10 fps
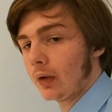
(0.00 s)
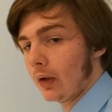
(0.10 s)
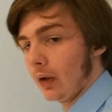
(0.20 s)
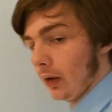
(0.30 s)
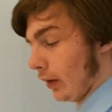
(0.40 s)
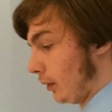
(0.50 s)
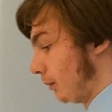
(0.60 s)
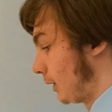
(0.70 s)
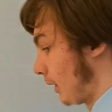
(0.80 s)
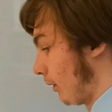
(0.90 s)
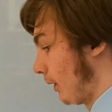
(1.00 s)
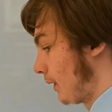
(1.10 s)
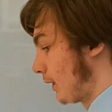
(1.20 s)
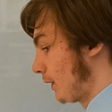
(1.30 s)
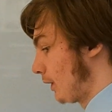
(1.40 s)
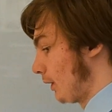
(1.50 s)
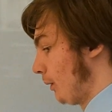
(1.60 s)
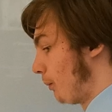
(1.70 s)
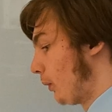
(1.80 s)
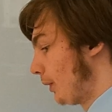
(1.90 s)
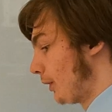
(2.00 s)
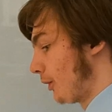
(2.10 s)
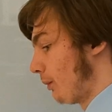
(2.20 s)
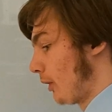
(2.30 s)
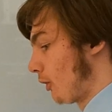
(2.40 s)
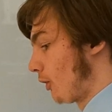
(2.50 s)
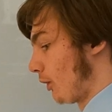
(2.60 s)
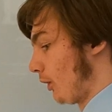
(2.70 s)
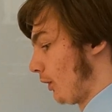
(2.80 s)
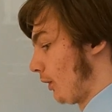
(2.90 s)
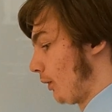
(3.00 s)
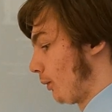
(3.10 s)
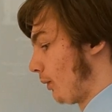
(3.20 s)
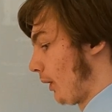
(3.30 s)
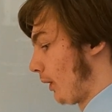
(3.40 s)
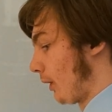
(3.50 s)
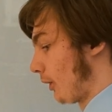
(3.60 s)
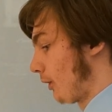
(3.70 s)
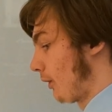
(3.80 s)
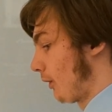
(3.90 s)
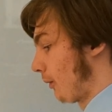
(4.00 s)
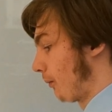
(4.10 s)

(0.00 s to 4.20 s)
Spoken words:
So it's important to mention that